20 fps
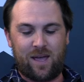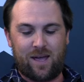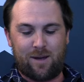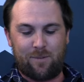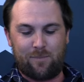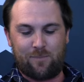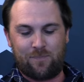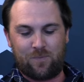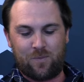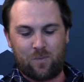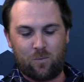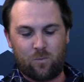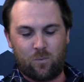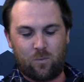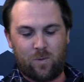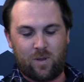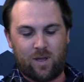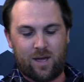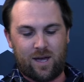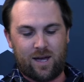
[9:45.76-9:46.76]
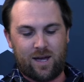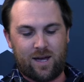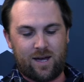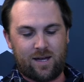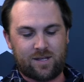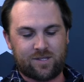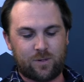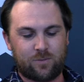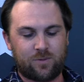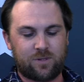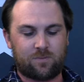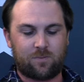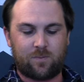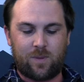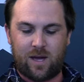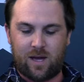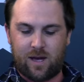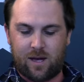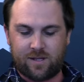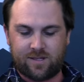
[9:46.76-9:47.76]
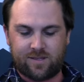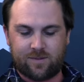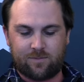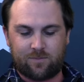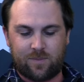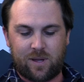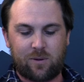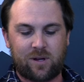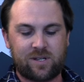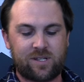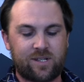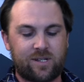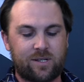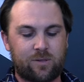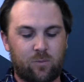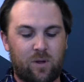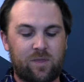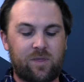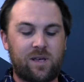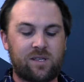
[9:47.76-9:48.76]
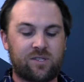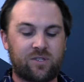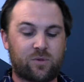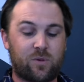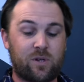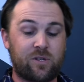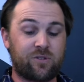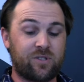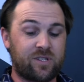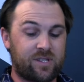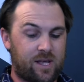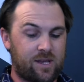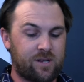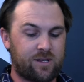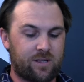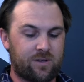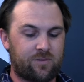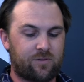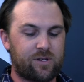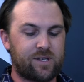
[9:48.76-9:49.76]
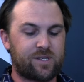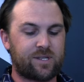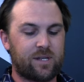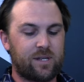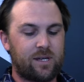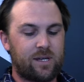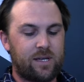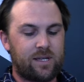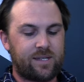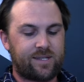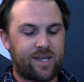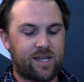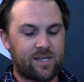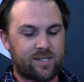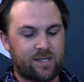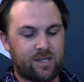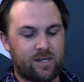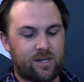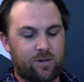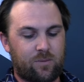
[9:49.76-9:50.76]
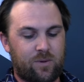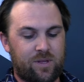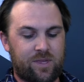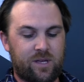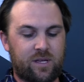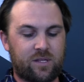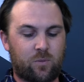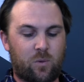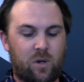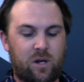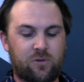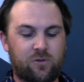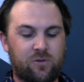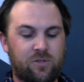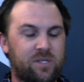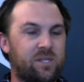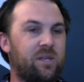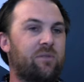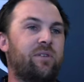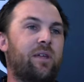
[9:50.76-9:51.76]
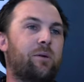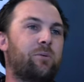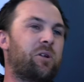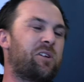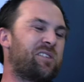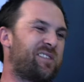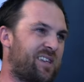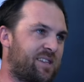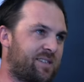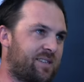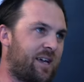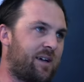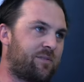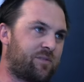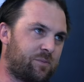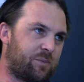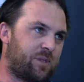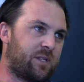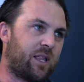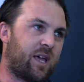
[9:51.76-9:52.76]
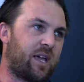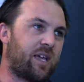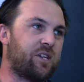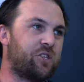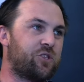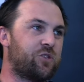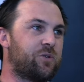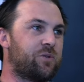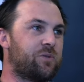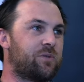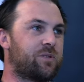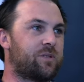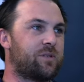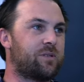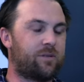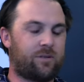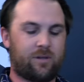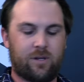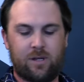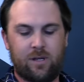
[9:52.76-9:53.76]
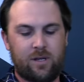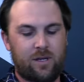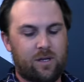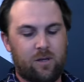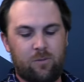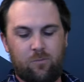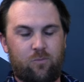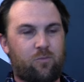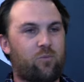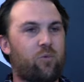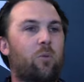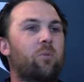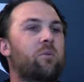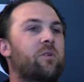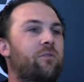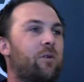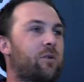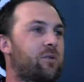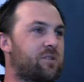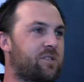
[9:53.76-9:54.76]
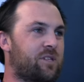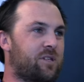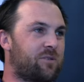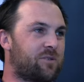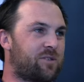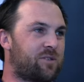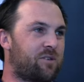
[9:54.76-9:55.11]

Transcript: Um, uh, so it was uh, BYD did 1,310 deliveries. Tesla 1,107. Now we know Tesla have some delay issues and probably focusing on